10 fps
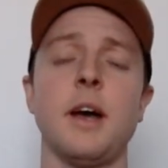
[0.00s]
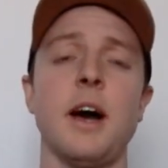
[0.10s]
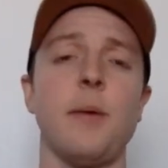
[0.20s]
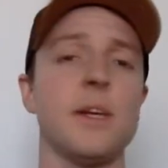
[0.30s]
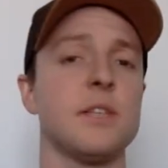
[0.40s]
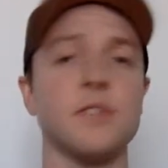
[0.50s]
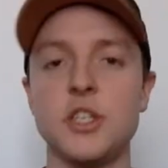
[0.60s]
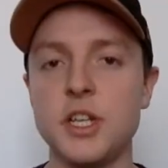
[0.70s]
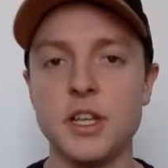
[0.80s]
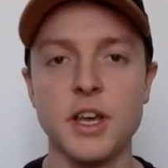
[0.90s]
West
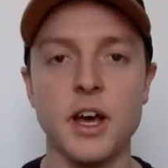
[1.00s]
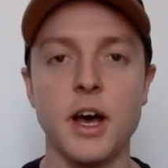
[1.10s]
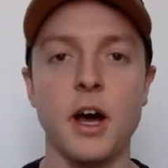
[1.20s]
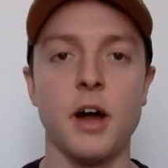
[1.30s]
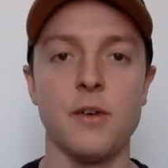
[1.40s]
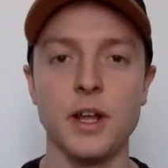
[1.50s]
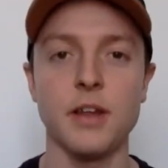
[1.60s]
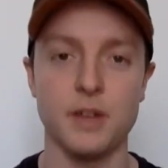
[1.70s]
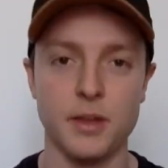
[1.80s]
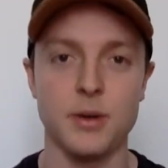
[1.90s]
Virginia, I
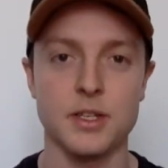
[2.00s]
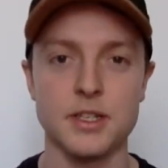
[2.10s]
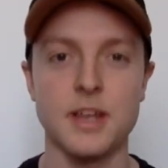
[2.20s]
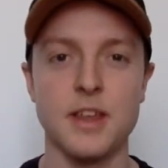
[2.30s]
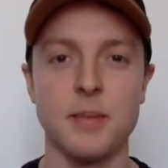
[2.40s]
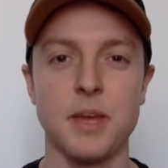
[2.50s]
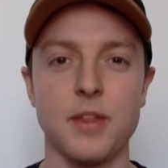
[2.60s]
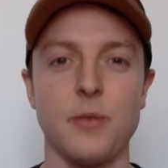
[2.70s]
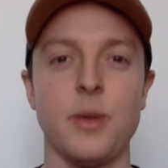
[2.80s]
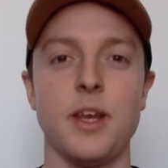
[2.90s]
really, really want to see them get
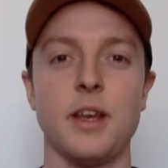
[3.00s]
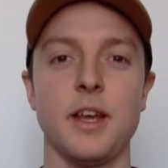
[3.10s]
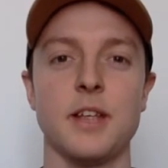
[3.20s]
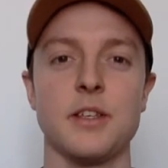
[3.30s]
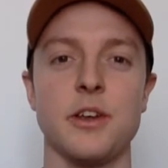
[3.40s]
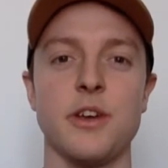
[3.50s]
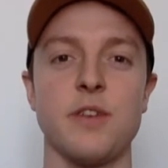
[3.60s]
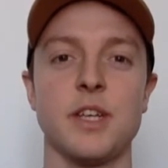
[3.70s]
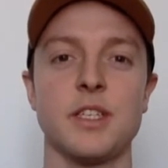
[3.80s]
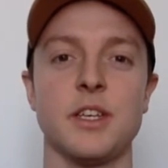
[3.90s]
the win against
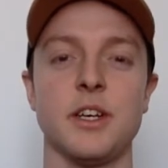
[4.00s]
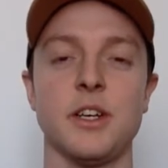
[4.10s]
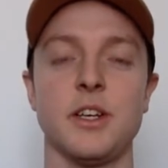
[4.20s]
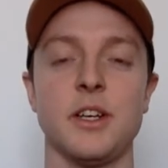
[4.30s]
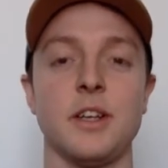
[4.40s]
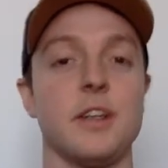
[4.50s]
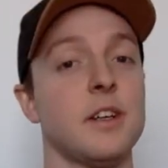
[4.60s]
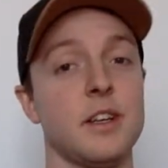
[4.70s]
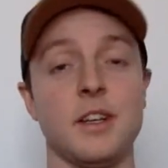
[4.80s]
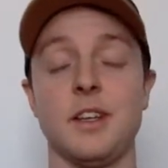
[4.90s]
Nova. So
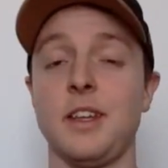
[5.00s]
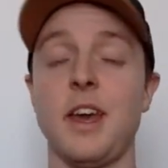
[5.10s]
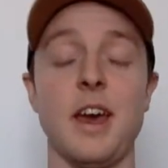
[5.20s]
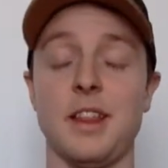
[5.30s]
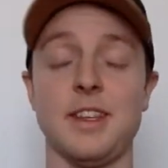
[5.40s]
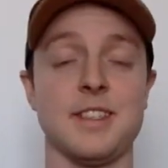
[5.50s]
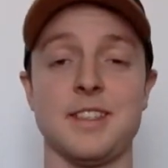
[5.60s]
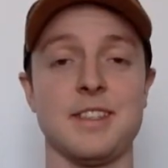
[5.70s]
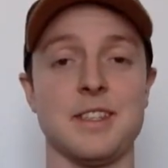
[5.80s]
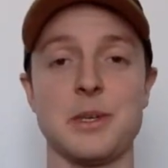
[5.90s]
yeah,
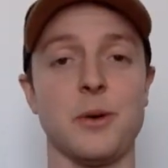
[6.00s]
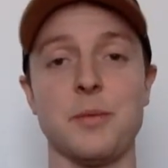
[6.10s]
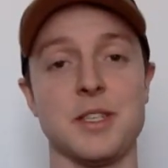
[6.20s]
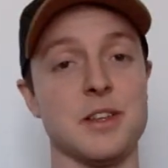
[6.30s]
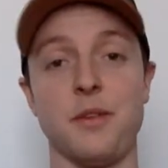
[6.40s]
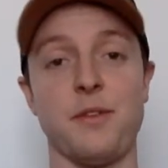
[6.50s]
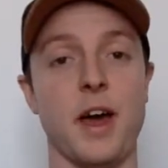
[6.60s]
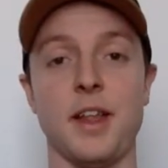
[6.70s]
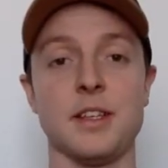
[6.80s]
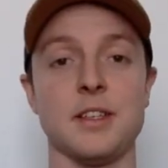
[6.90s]
the tournament's not
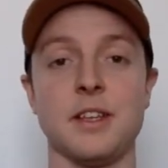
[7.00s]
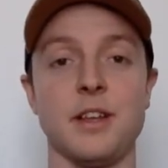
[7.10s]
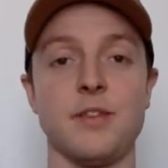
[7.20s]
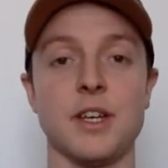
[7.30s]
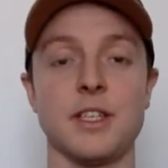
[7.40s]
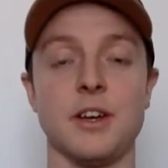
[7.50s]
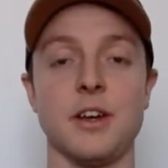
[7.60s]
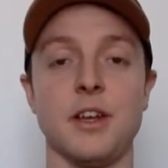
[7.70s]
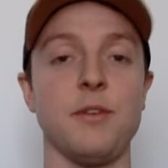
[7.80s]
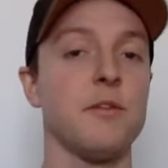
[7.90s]
failing to deliver. So
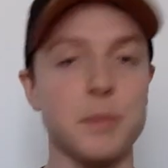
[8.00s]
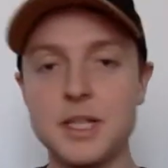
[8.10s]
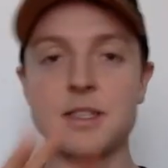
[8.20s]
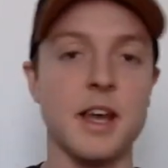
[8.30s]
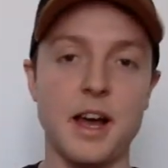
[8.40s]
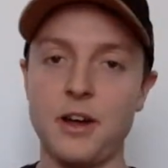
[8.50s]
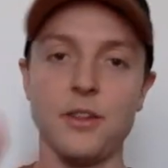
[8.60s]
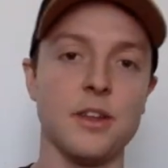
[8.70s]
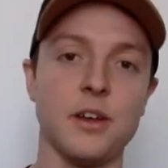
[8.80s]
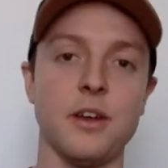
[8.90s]
if you've missed out
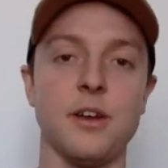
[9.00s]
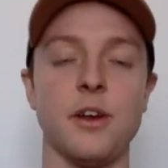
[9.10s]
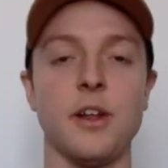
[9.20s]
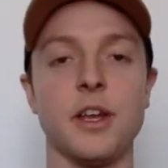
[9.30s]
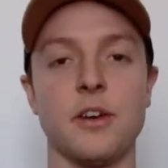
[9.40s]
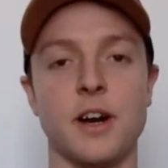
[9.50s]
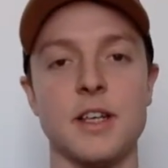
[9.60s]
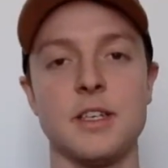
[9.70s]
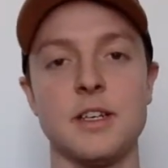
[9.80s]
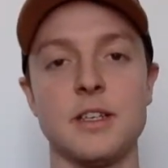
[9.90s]
on the early
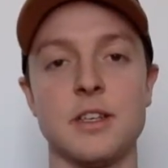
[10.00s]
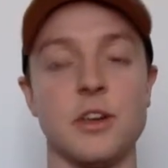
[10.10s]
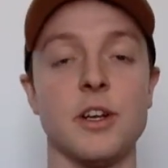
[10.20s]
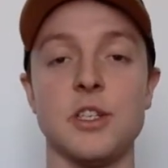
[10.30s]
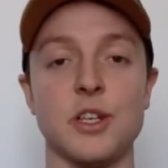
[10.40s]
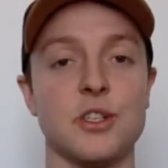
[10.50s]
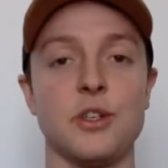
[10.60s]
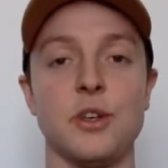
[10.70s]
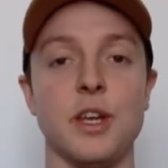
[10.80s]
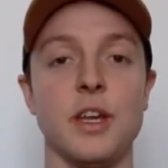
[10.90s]
craziness and you're only just
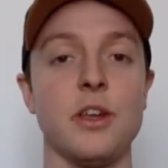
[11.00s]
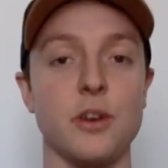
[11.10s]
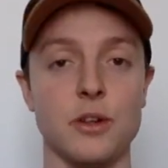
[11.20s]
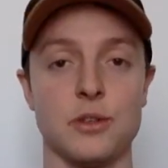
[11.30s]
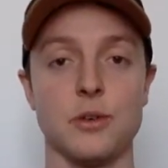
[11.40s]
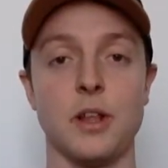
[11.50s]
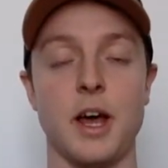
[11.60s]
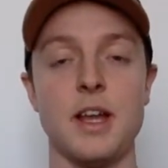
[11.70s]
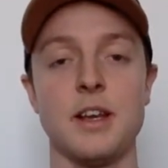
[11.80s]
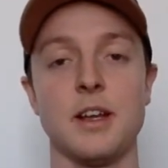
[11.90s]
tuning in, you're not too late.